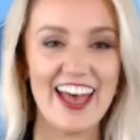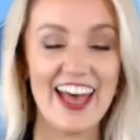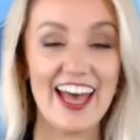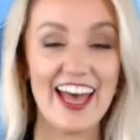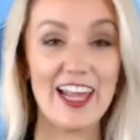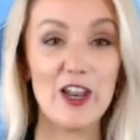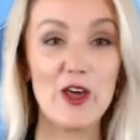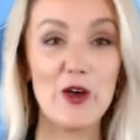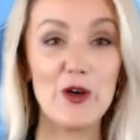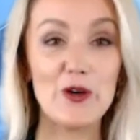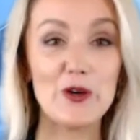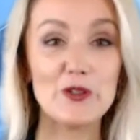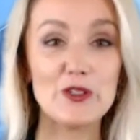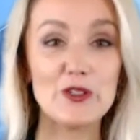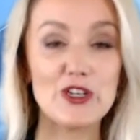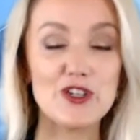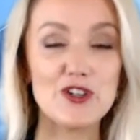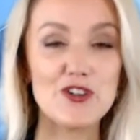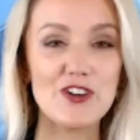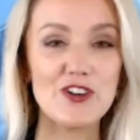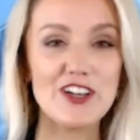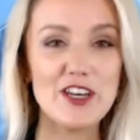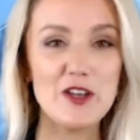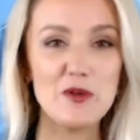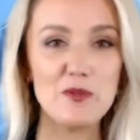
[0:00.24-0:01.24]
Hello,
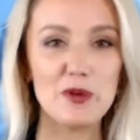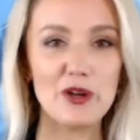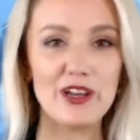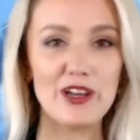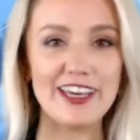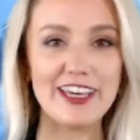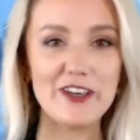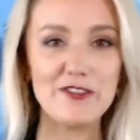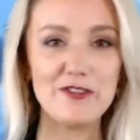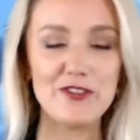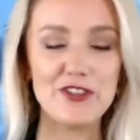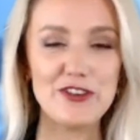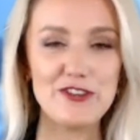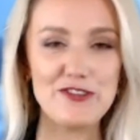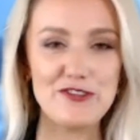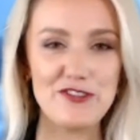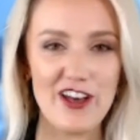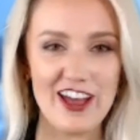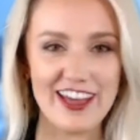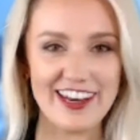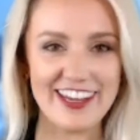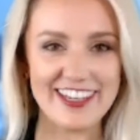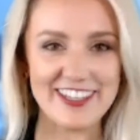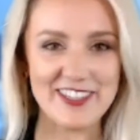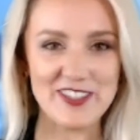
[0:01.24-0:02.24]
Katrina Bullock for the
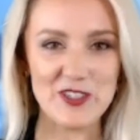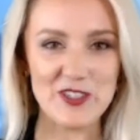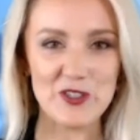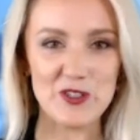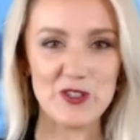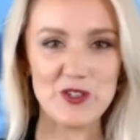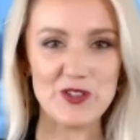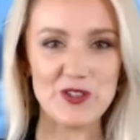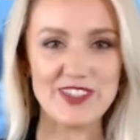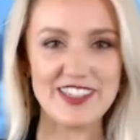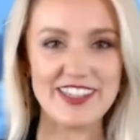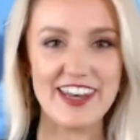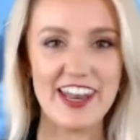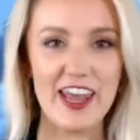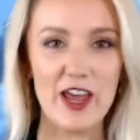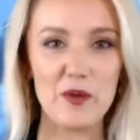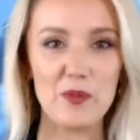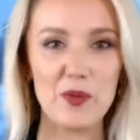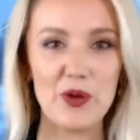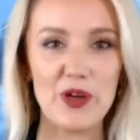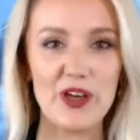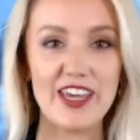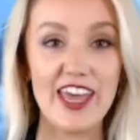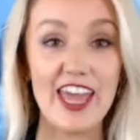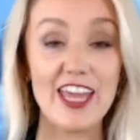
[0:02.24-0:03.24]
Finance News
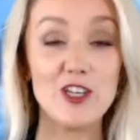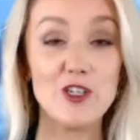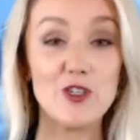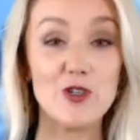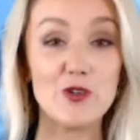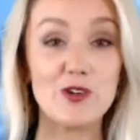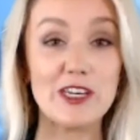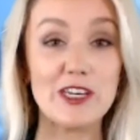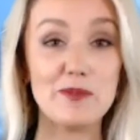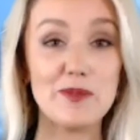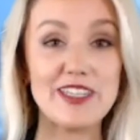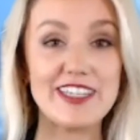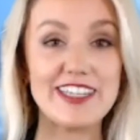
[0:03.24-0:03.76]
Network, and joining me